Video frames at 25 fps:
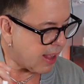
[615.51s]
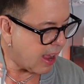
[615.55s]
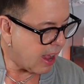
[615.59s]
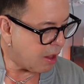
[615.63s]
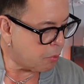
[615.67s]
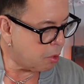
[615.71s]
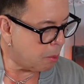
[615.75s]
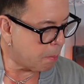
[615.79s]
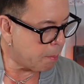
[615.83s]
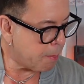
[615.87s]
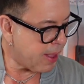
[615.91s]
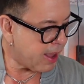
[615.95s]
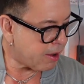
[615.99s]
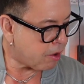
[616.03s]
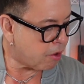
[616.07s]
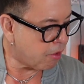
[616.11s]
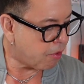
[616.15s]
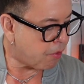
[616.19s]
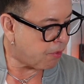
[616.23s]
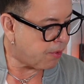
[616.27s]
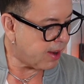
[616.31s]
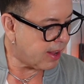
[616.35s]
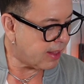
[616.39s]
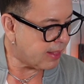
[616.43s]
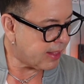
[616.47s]
and will make you
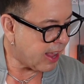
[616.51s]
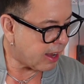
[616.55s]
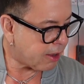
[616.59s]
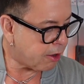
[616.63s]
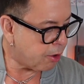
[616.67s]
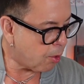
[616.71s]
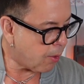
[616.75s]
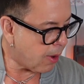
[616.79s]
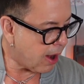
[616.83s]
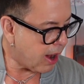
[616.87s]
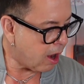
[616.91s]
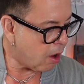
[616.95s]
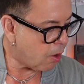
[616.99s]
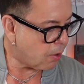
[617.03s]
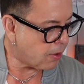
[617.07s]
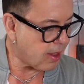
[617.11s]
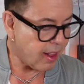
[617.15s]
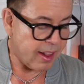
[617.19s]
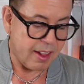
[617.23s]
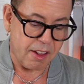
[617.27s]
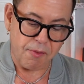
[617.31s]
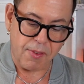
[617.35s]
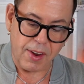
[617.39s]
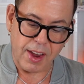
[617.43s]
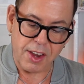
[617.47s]
feel like you are on
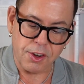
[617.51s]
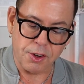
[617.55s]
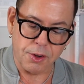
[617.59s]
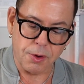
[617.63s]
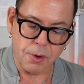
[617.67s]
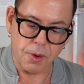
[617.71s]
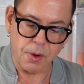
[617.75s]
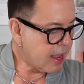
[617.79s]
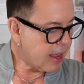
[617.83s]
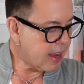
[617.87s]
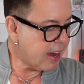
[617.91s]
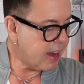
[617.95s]
an adventure.